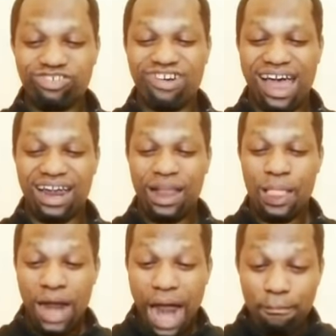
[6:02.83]
track.
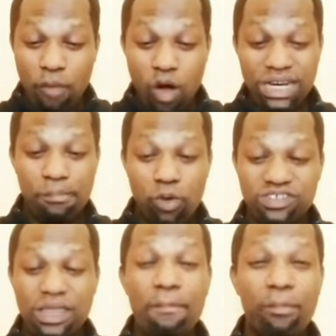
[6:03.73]
Among the
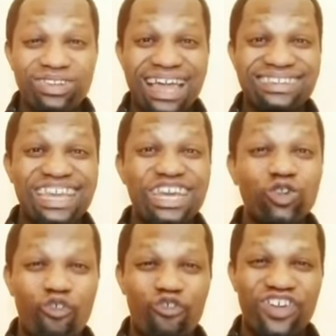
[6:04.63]
most important
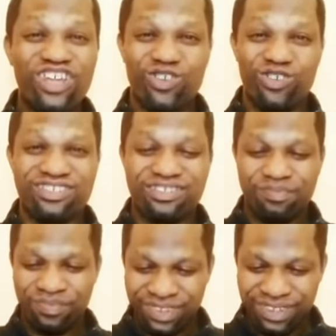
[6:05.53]
innovations,
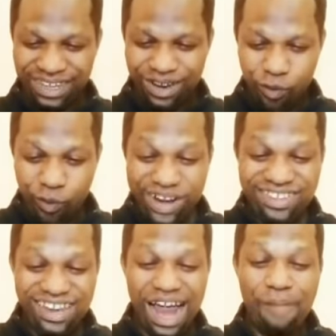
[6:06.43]

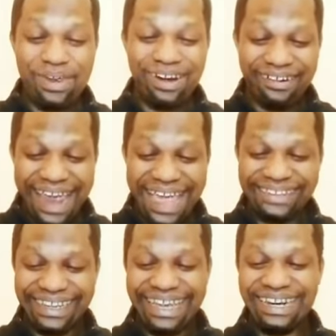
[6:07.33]
which can be
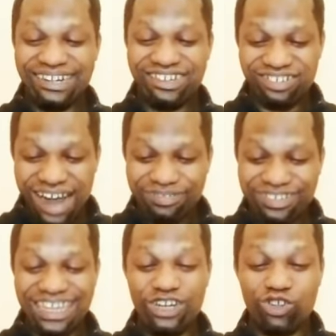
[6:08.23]
read in the
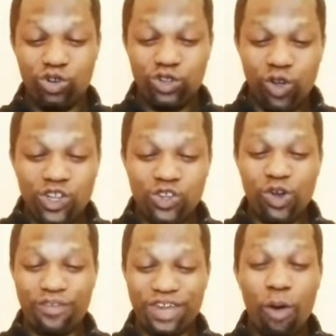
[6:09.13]
draft, the
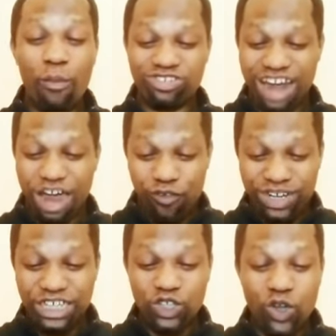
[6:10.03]
introduction of a double track
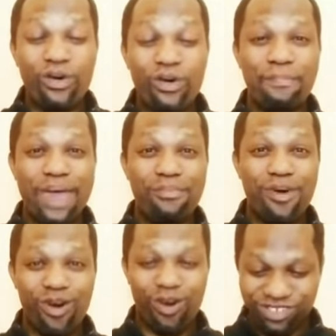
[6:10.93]
for the
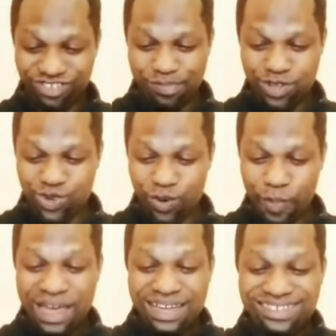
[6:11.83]
non-repayable contribution
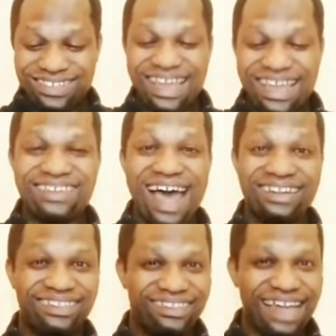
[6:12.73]
stands
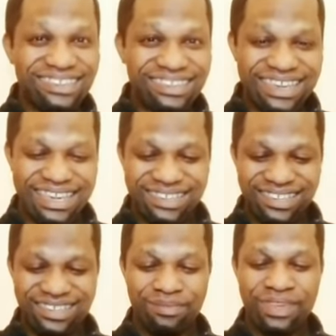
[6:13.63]
at that is